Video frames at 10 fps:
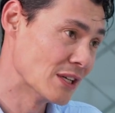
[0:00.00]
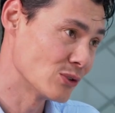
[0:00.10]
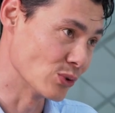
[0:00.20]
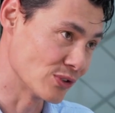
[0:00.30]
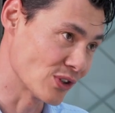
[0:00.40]

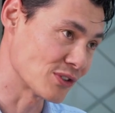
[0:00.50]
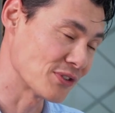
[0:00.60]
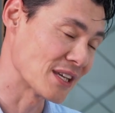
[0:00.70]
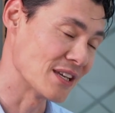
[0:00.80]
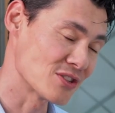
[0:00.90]
to a
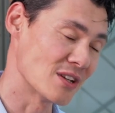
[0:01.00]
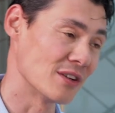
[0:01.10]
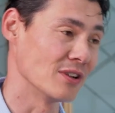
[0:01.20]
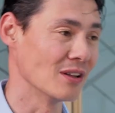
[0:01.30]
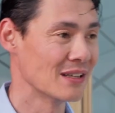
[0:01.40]
certification
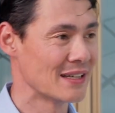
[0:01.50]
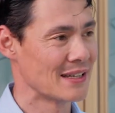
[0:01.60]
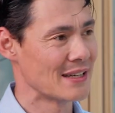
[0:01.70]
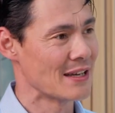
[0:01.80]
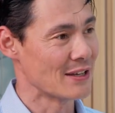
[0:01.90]
level.
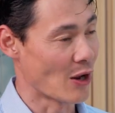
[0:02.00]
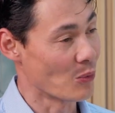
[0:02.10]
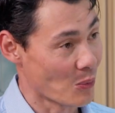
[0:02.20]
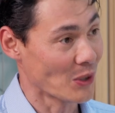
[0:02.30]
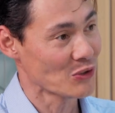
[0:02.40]
Now,
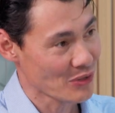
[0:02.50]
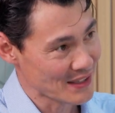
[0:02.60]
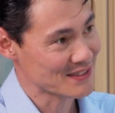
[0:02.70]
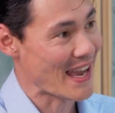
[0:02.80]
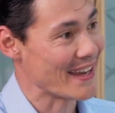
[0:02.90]
what do you
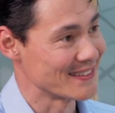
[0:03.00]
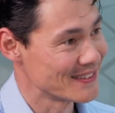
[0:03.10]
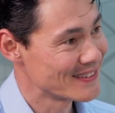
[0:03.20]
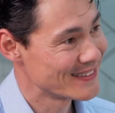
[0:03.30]
think is ahead?